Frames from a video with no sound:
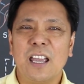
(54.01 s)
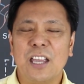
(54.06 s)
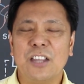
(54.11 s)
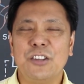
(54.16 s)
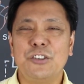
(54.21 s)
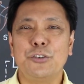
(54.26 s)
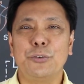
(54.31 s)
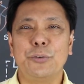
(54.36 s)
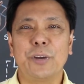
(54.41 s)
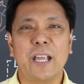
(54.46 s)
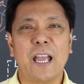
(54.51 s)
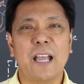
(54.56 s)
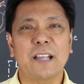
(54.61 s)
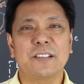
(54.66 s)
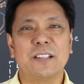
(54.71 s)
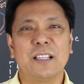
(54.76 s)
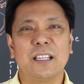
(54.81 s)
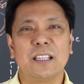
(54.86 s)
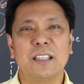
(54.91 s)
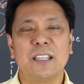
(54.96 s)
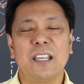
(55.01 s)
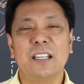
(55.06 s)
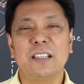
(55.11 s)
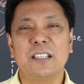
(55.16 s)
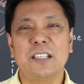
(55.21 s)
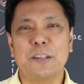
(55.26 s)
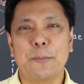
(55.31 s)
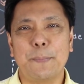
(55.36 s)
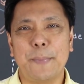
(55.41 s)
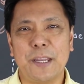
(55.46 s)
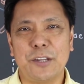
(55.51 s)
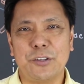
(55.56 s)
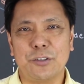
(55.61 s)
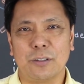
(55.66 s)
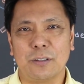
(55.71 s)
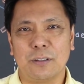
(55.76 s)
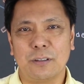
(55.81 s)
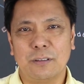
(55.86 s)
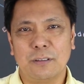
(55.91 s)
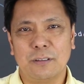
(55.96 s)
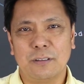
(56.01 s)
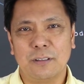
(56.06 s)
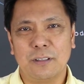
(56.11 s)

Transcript: ensuring excellent heat dissipation